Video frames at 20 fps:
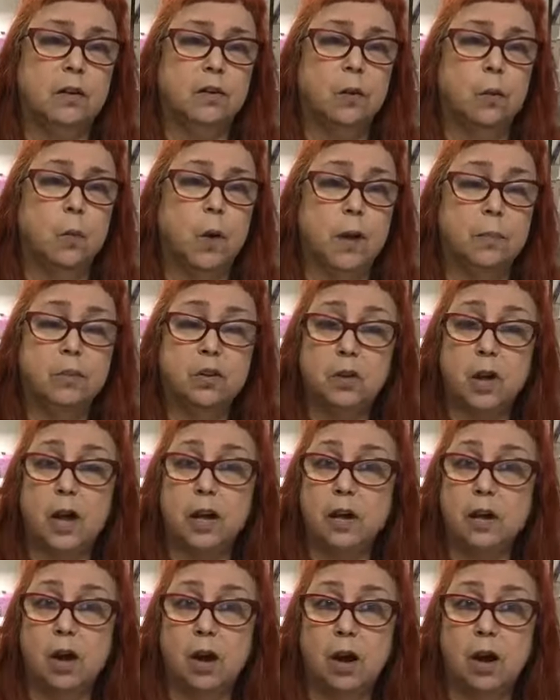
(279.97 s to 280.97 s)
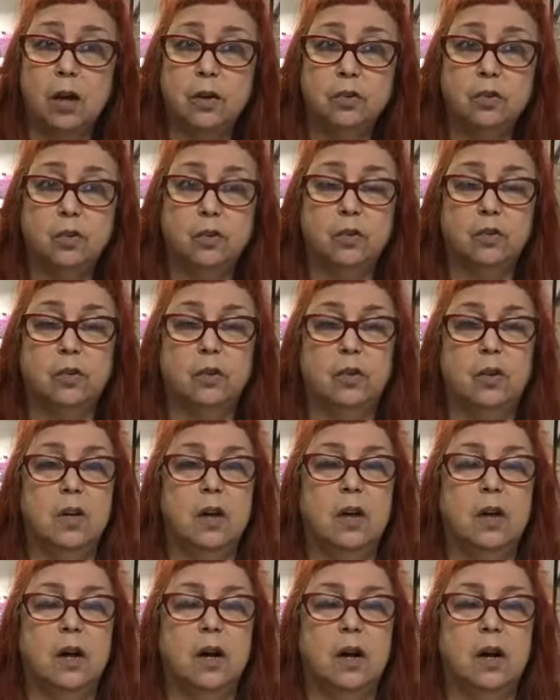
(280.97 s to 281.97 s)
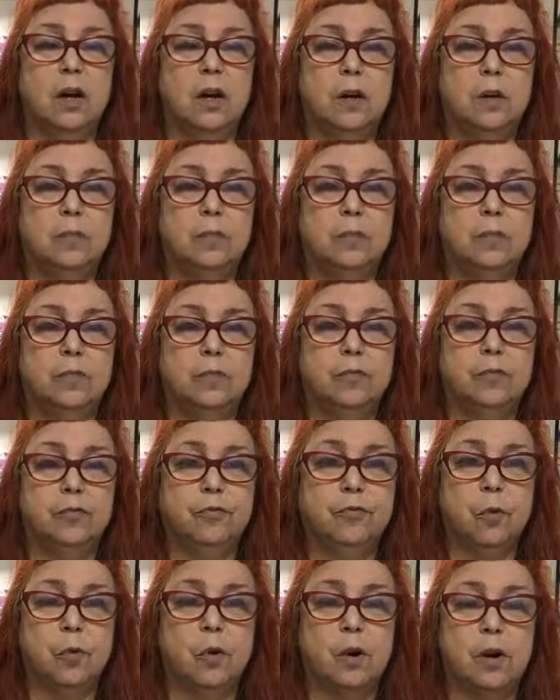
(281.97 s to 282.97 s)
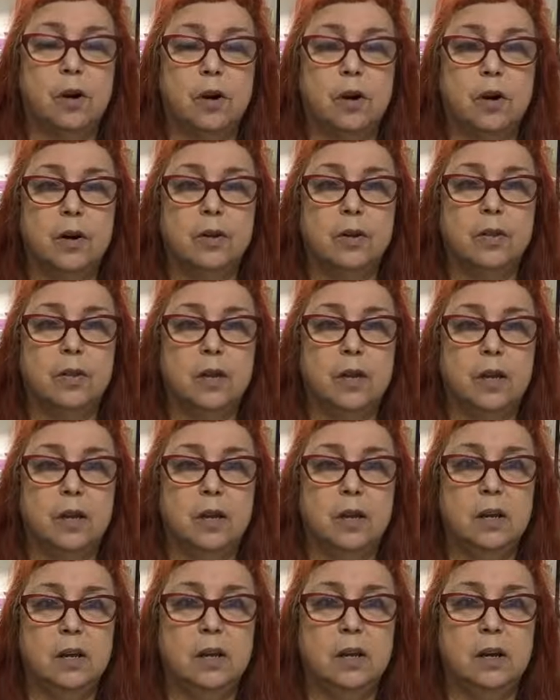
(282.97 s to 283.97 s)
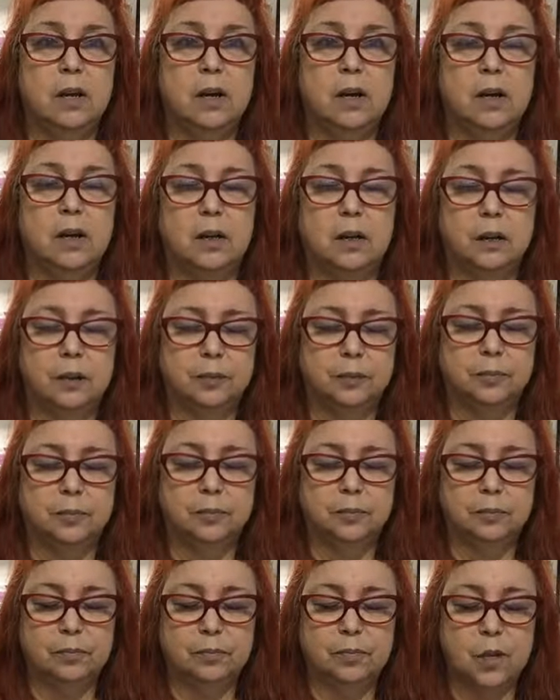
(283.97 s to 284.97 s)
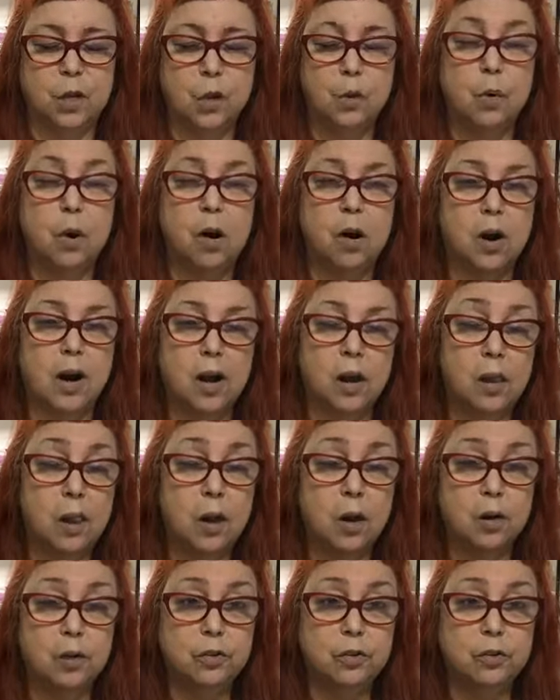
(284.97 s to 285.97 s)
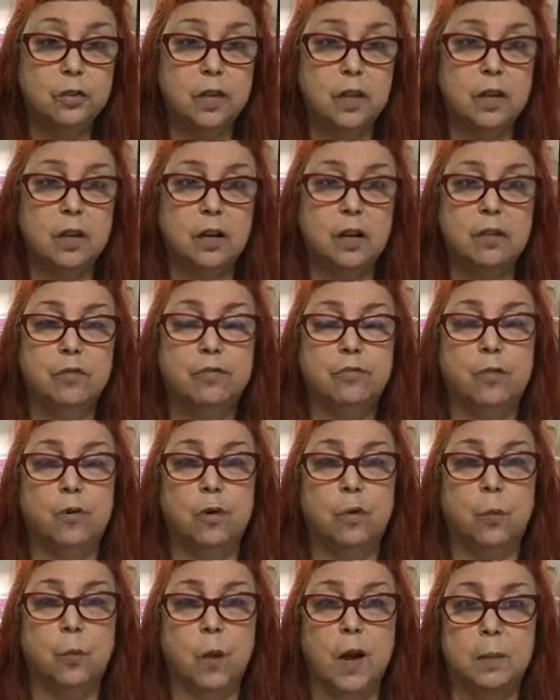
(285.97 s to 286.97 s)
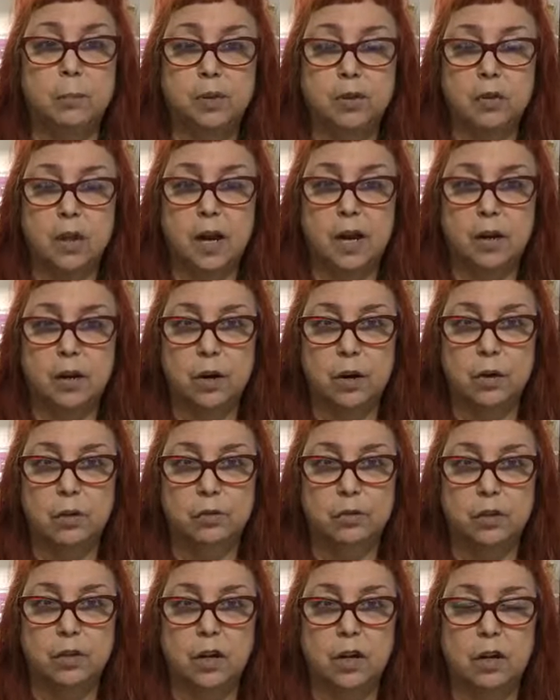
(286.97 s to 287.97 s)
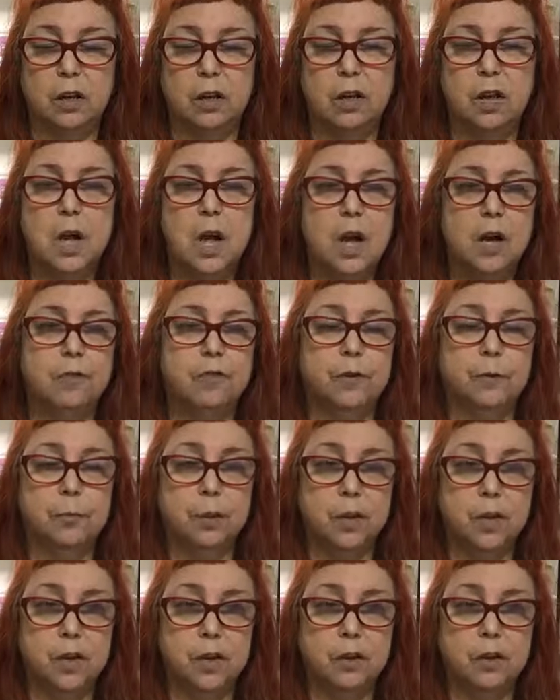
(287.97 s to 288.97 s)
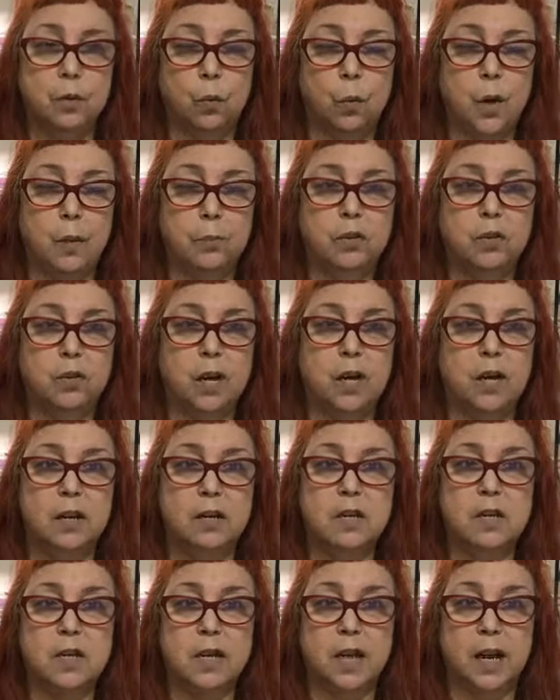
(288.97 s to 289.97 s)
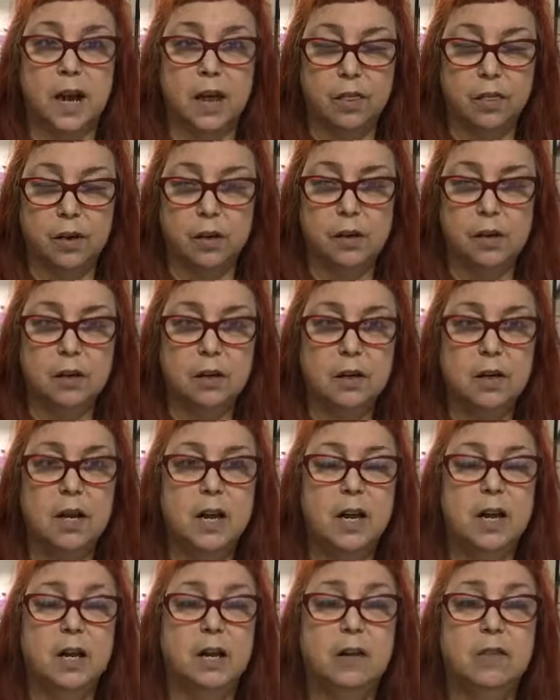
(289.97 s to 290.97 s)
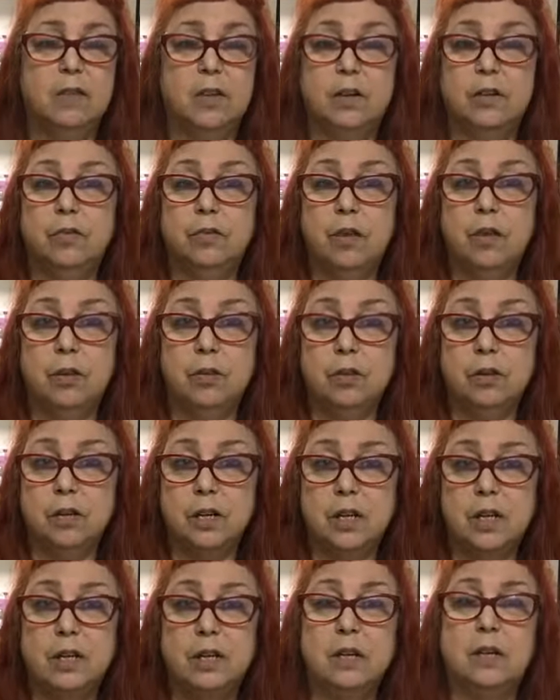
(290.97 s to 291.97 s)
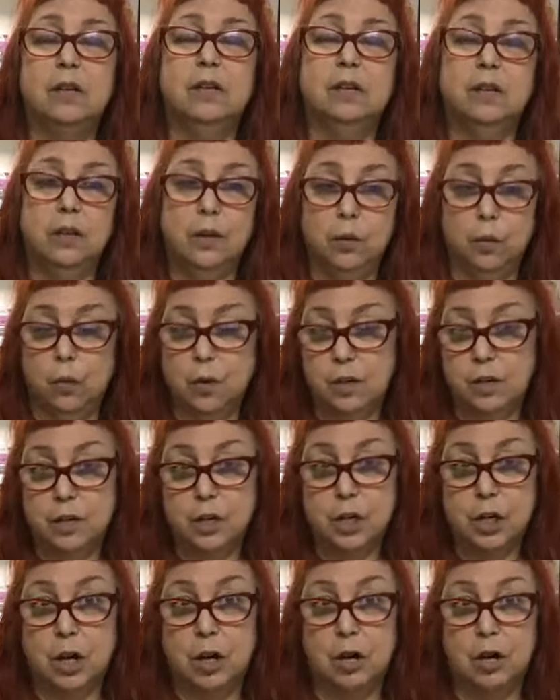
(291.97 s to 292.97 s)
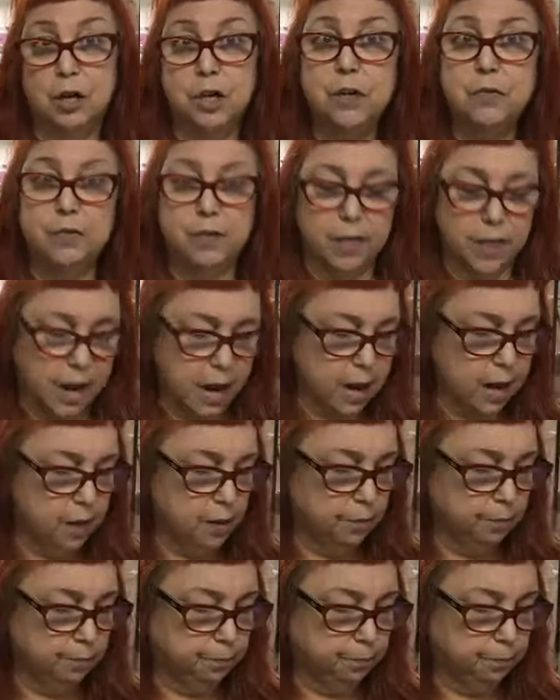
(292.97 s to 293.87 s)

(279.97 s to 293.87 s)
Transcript: The website costs for the URL hosting, for the website hosting, for putting the website together. Even if you did it, you want to charge for that.